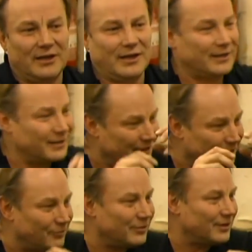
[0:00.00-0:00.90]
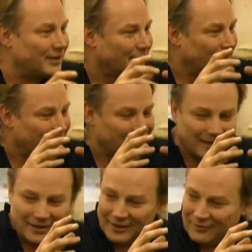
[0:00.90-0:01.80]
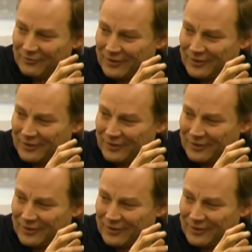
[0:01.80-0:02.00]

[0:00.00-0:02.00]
And even if